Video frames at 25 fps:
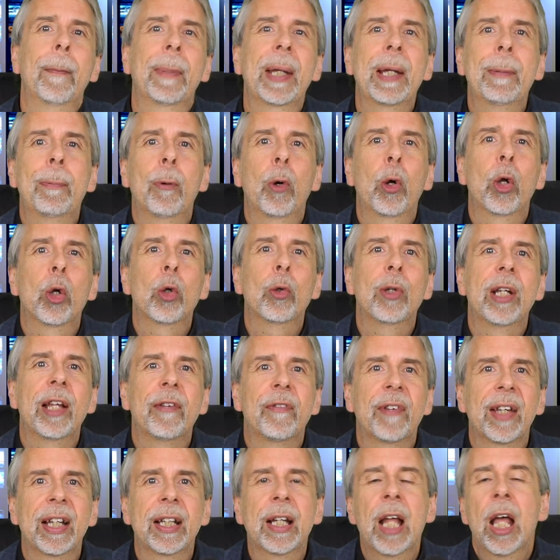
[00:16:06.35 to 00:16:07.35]
People who
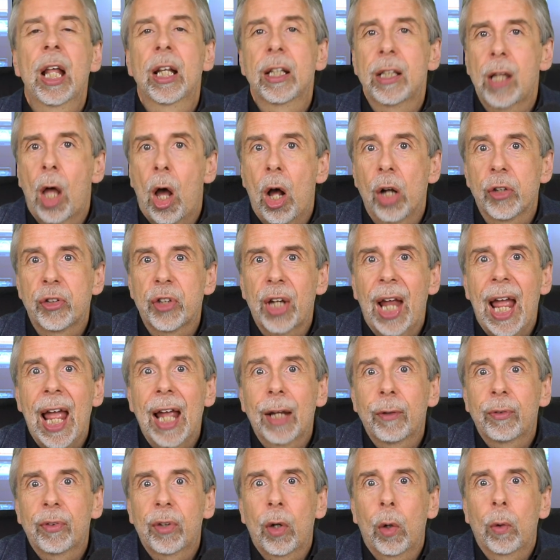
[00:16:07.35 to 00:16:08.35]
live in larger
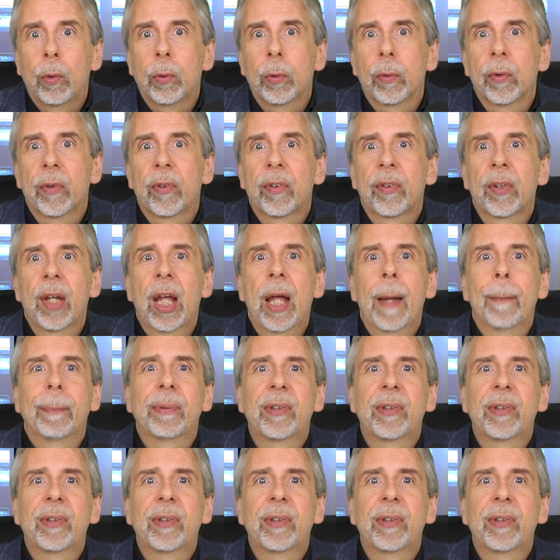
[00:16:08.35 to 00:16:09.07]
households,